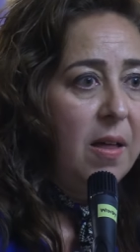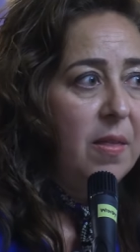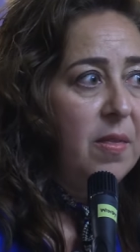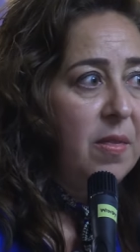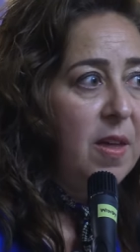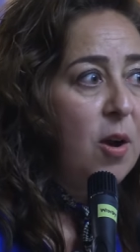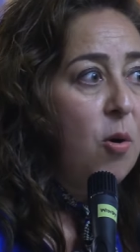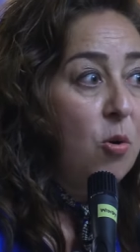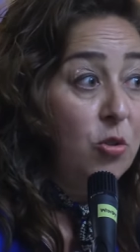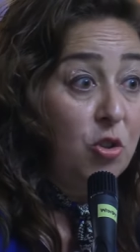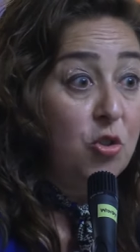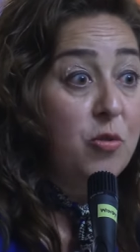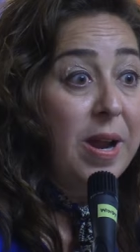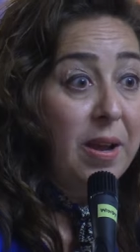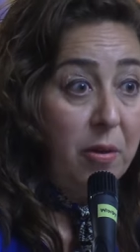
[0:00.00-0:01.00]
their own
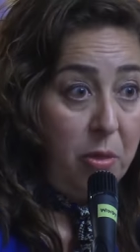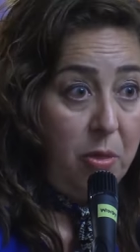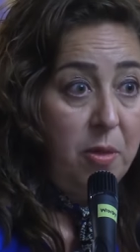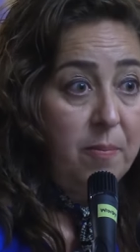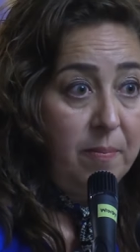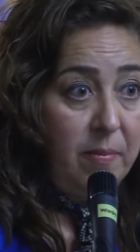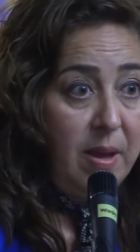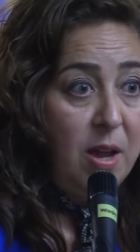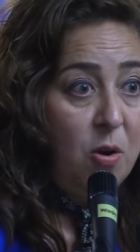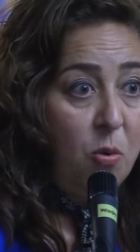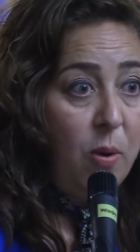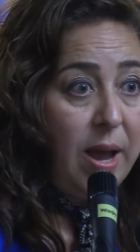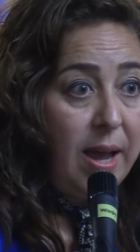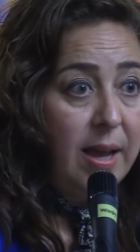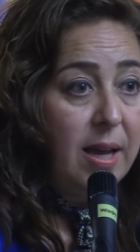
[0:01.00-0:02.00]
strength in a
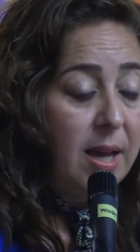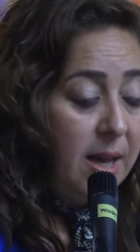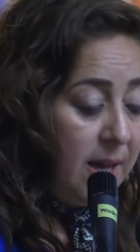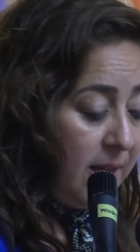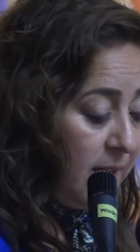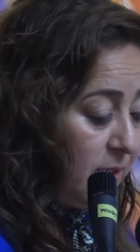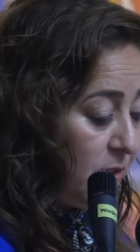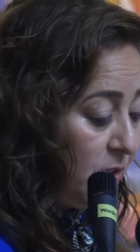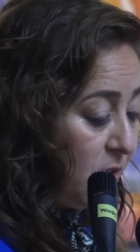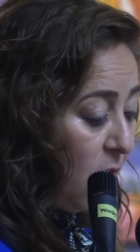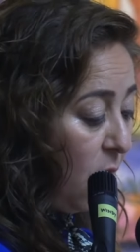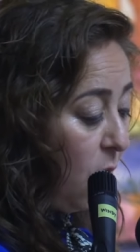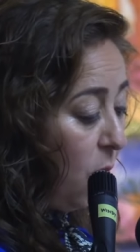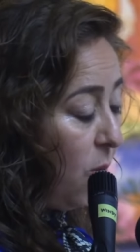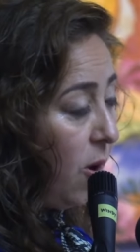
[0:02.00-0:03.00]
way.
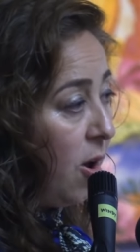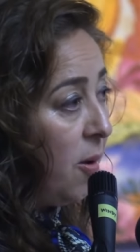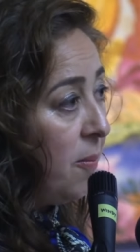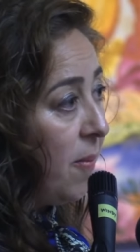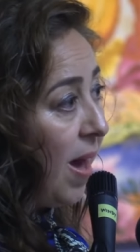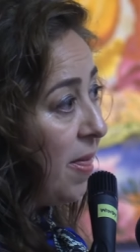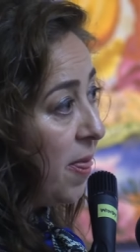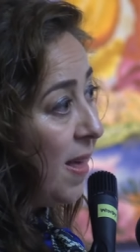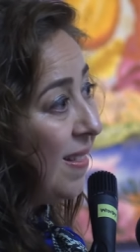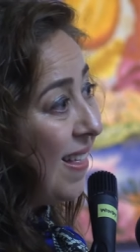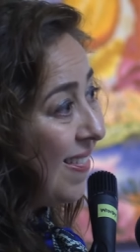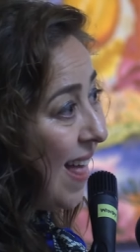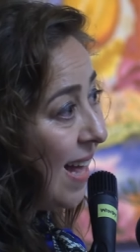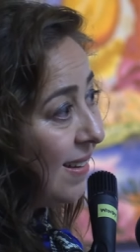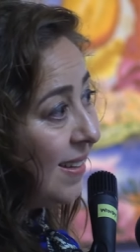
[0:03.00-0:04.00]
So I think
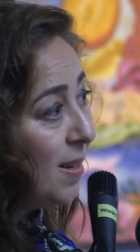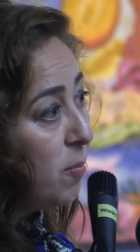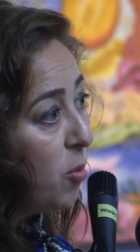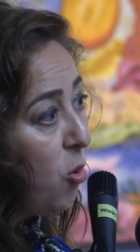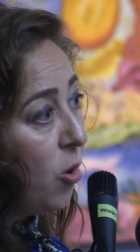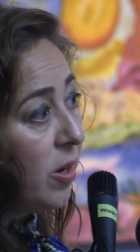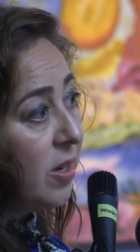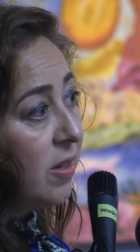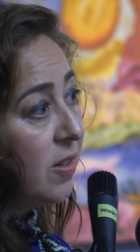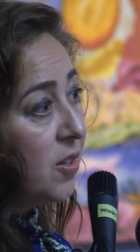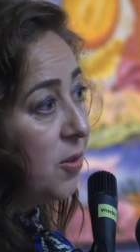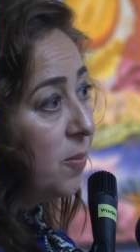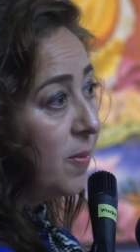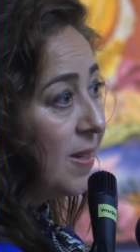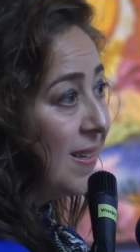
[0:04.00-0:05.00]
that that's important
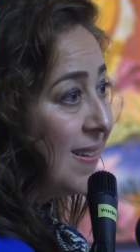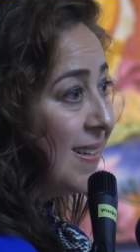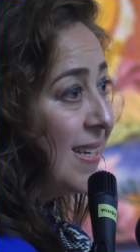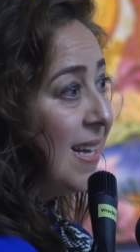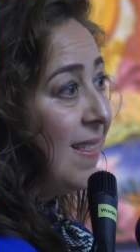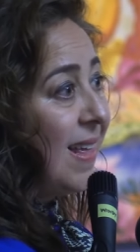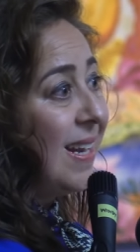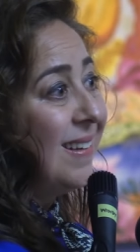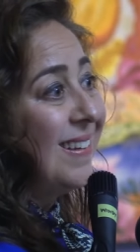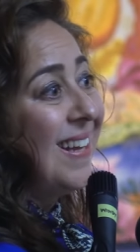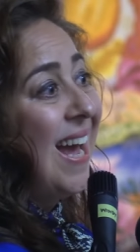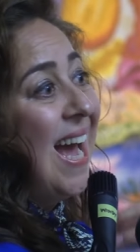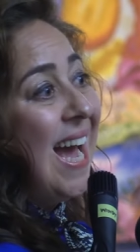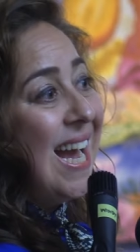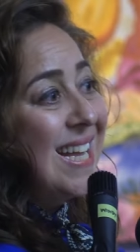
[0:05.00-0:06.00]
to see that
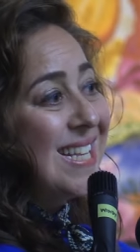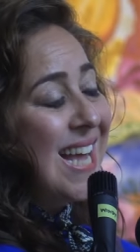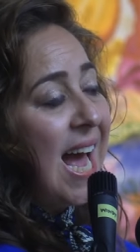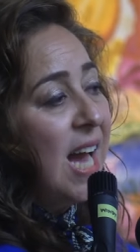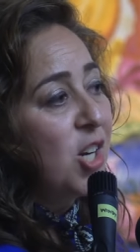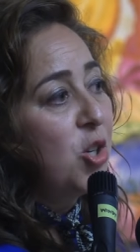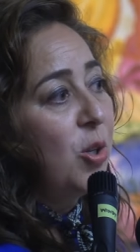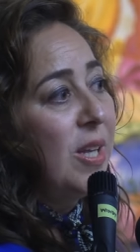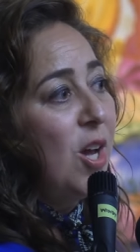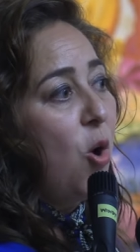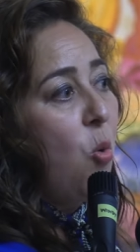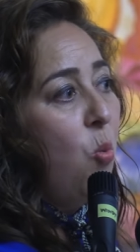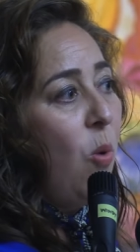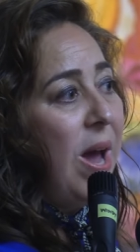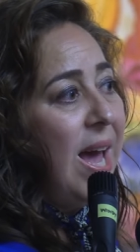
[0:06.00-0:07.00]
it's actually a
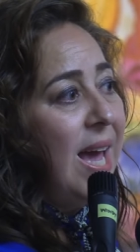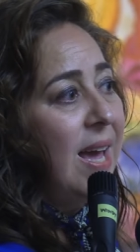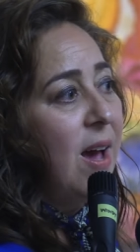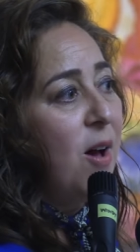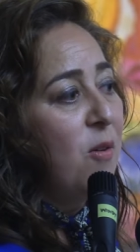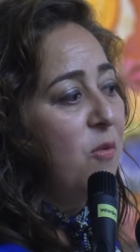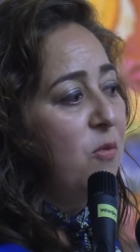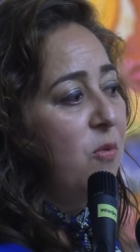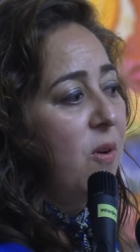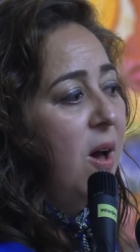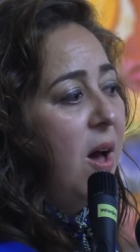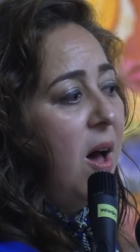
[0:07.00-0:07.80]
way of,